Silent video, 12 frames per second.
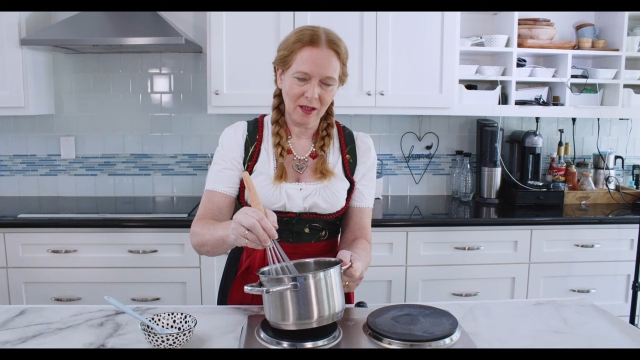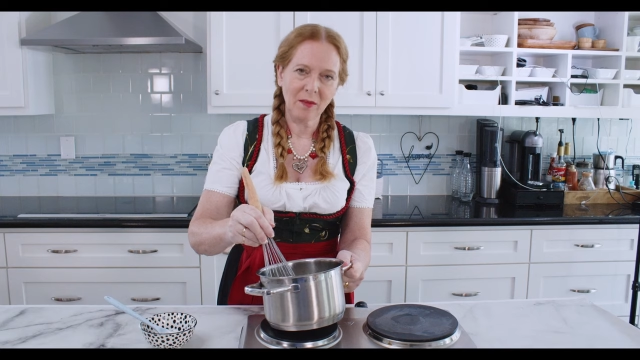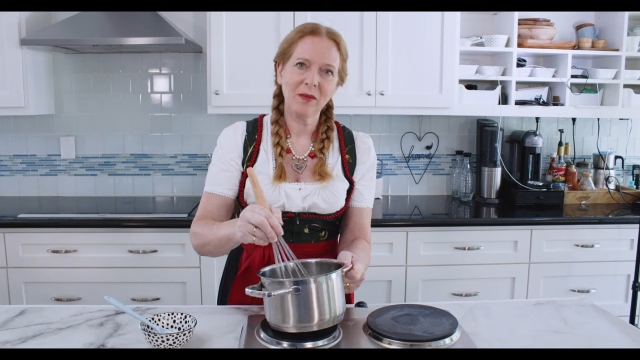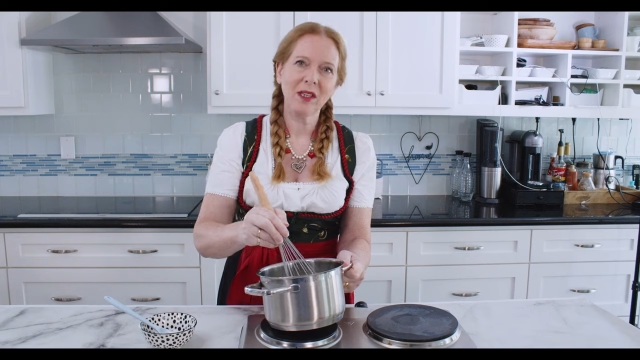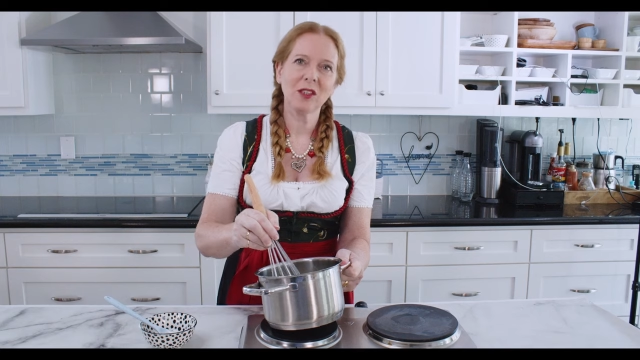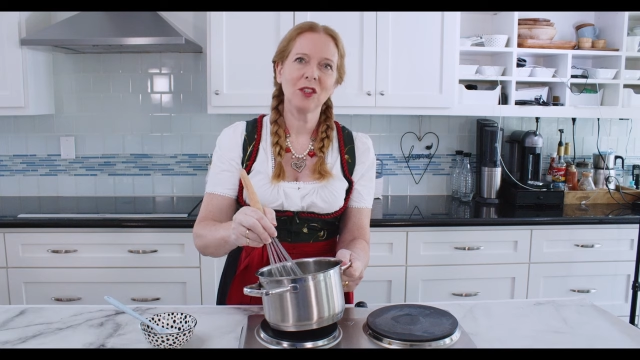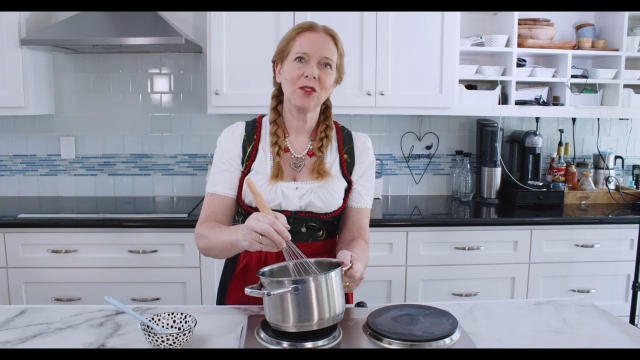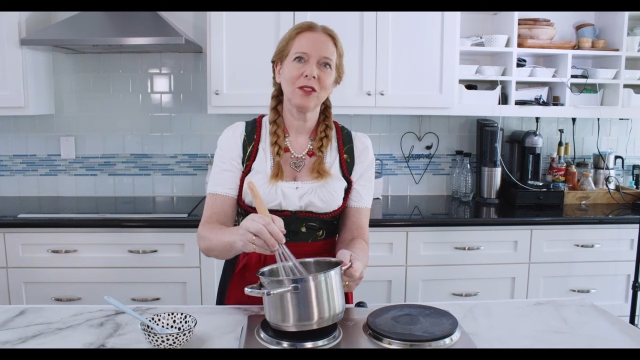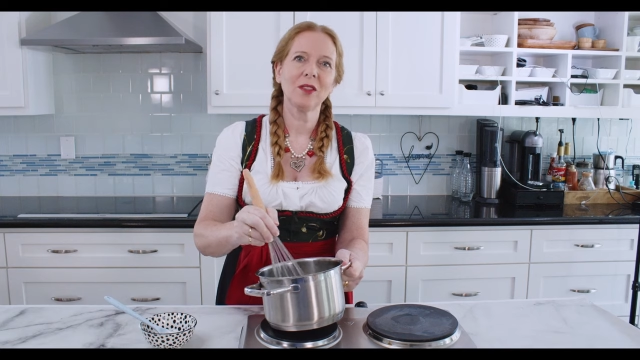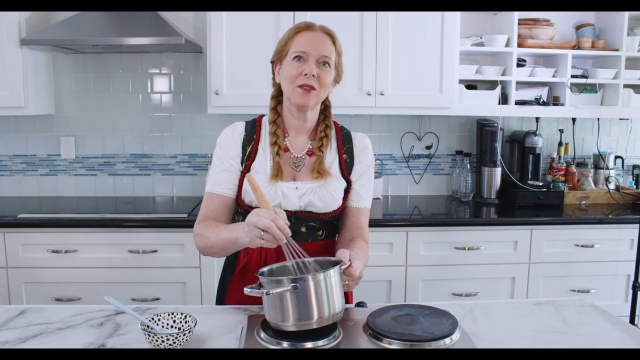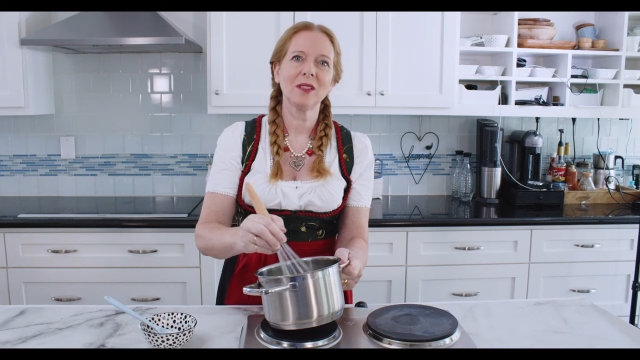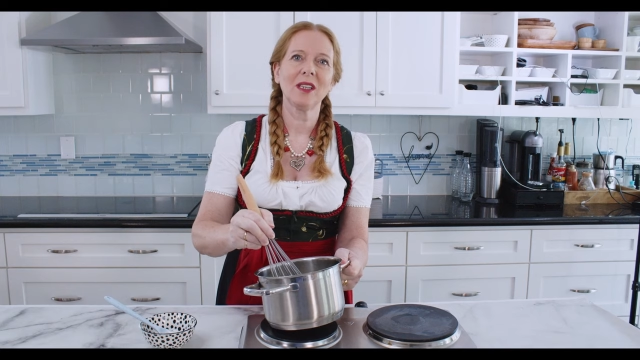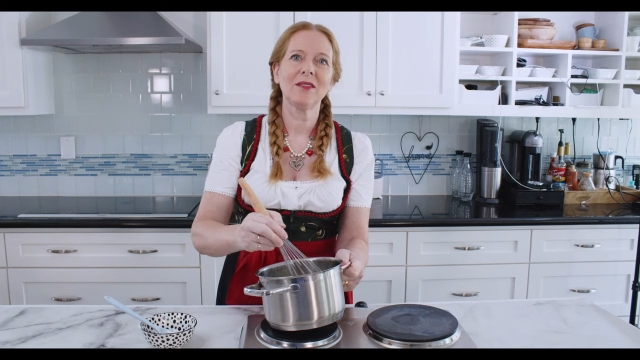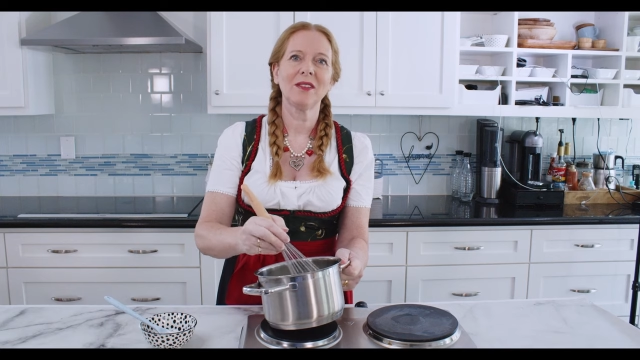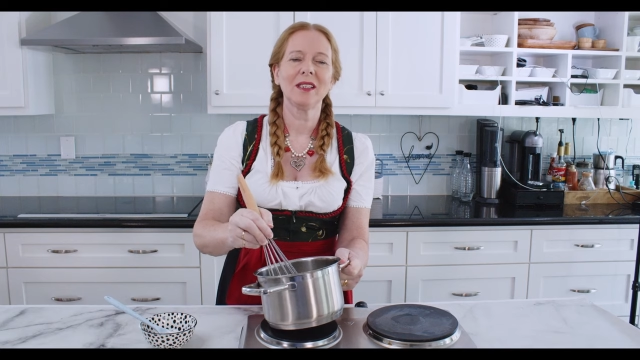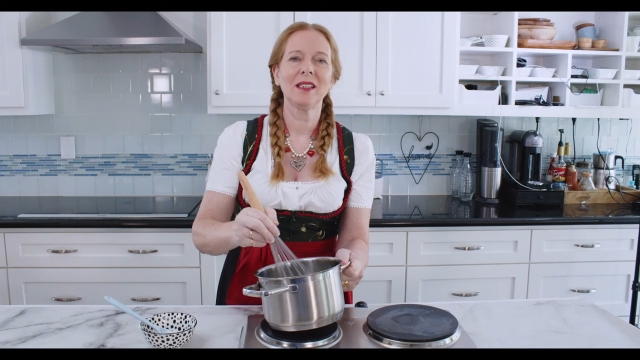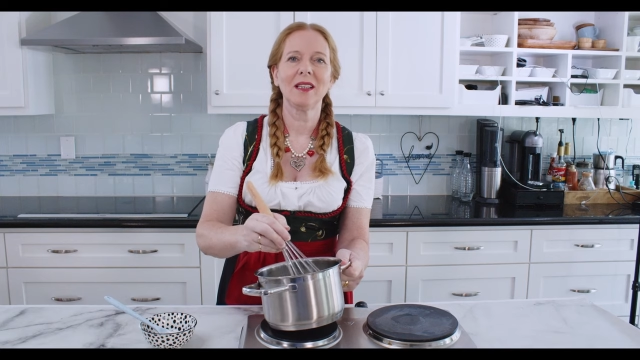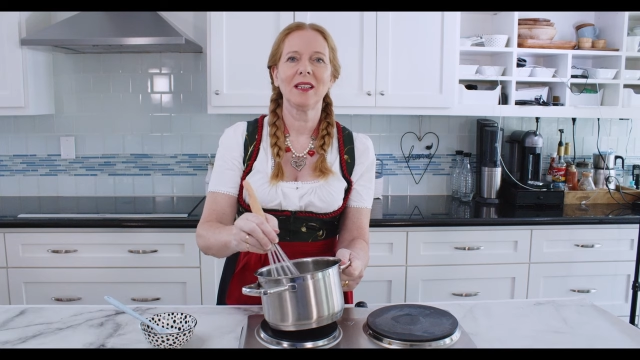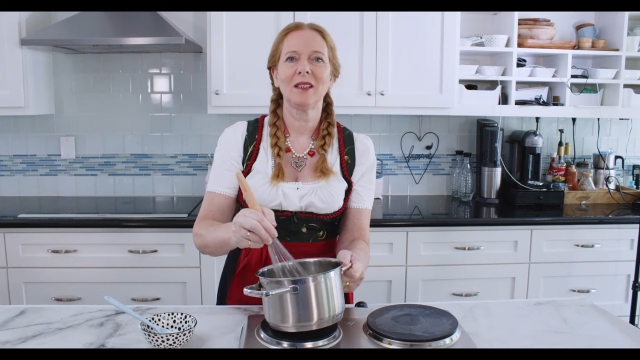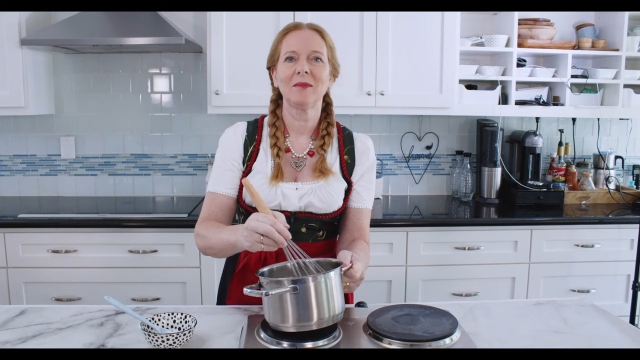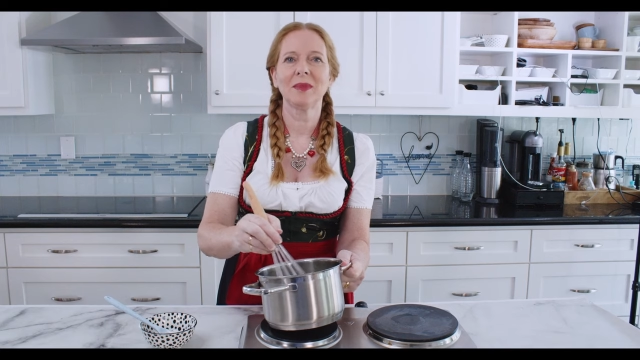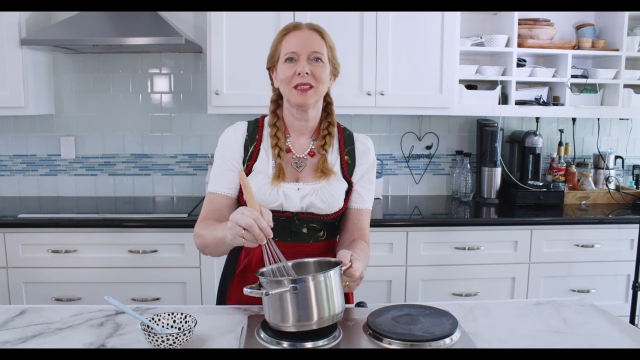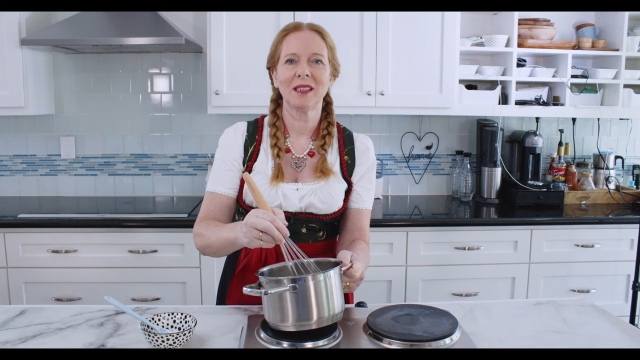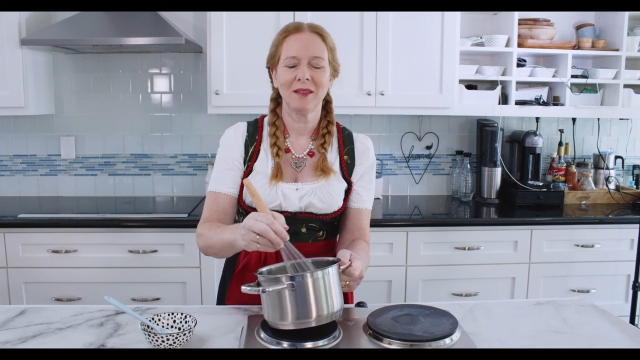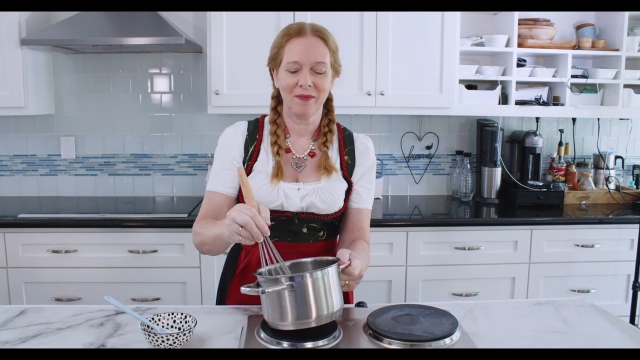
Make sure you don't have any lumps.